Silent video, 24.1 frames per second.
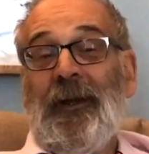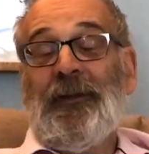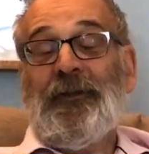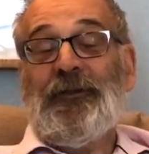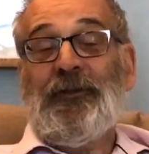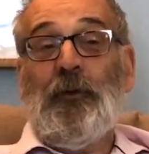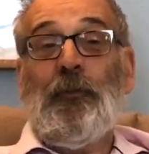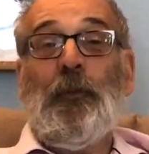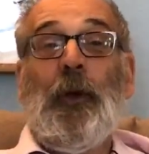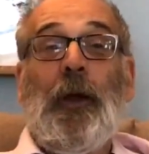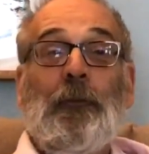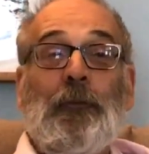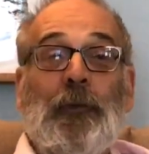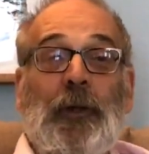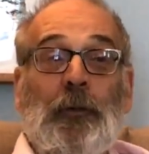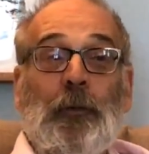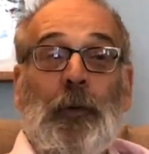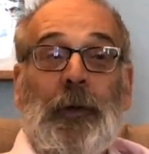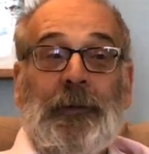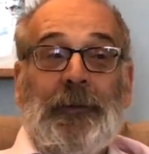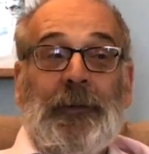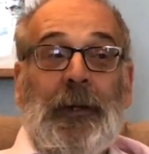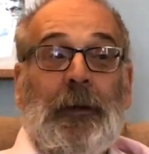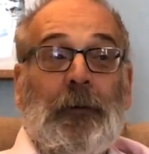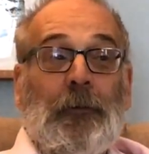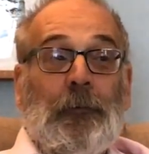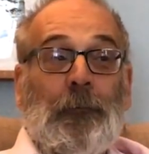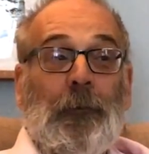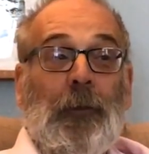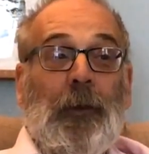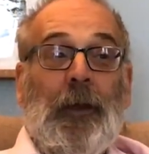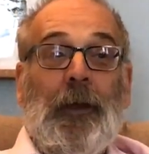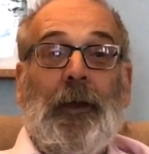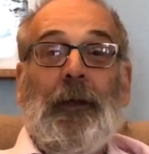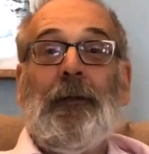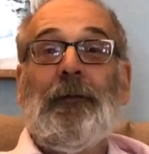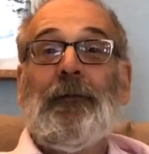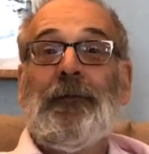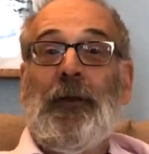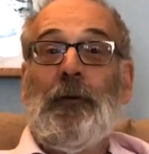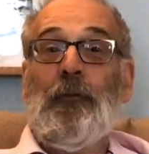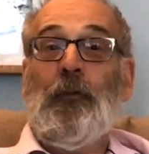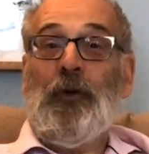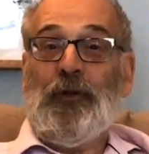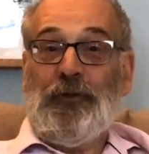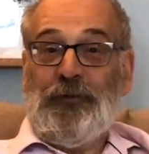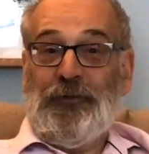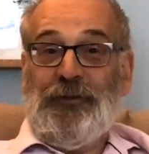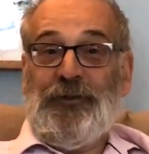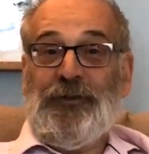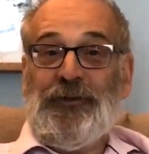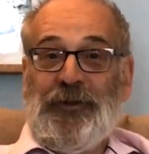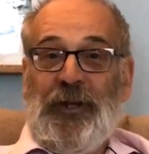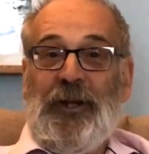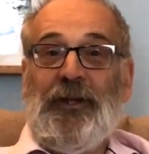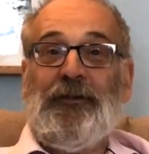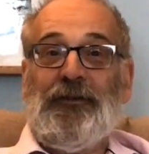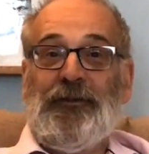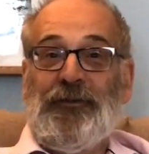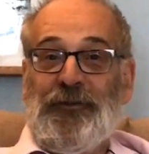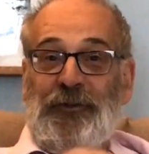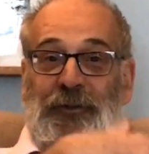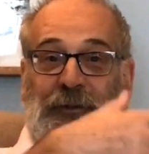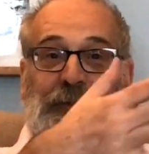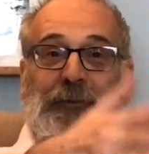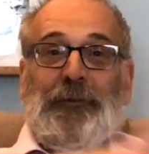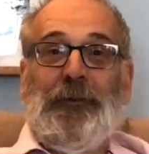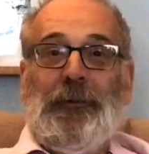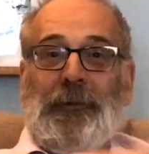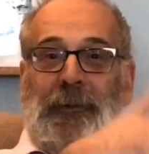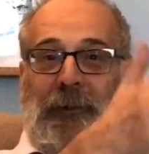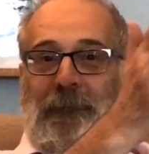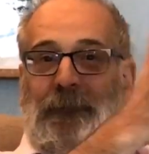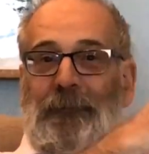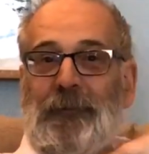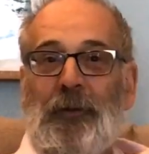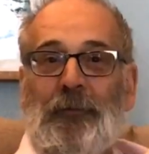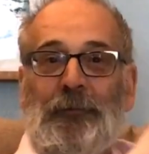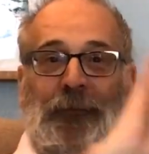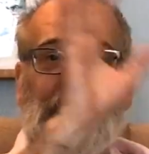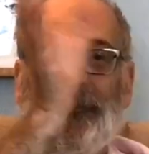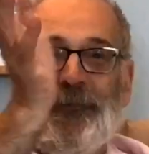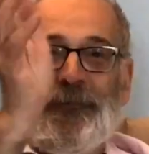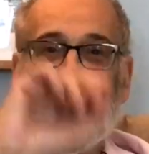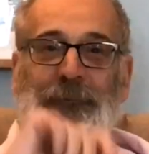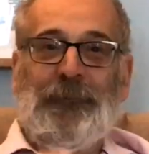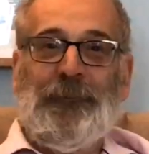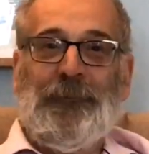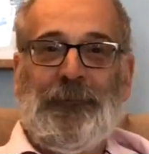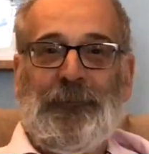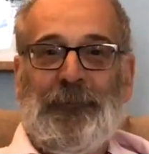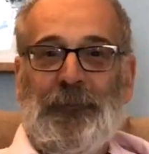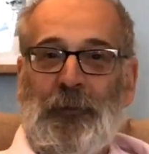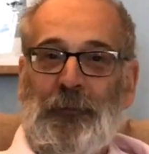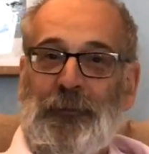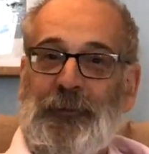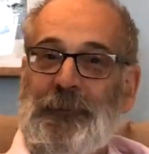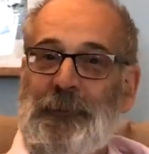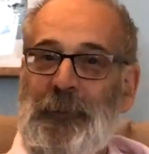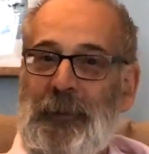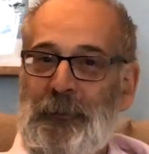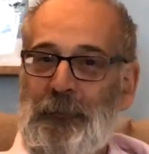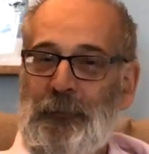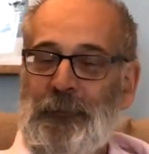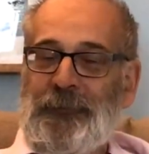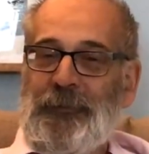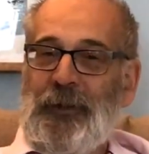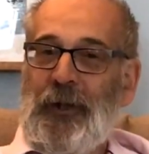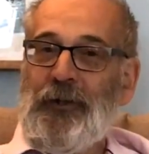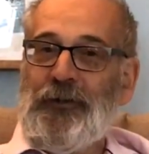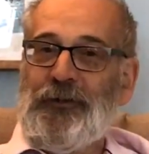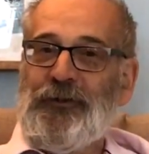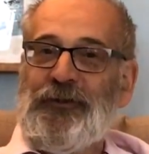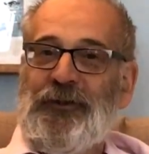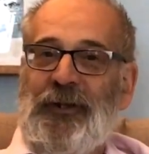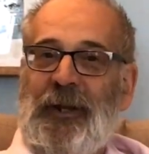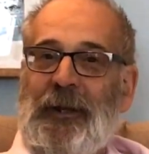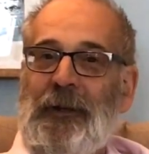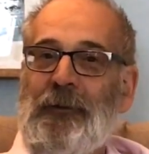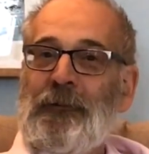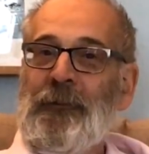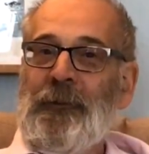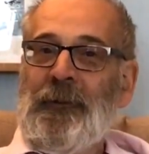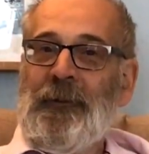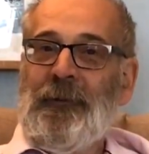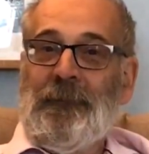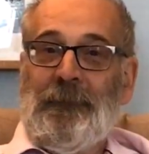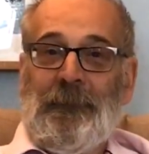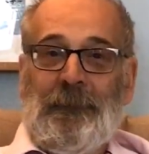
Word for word: So when we went down there, there was this sense that, you know, kind of, God, there's all these men who will dance now.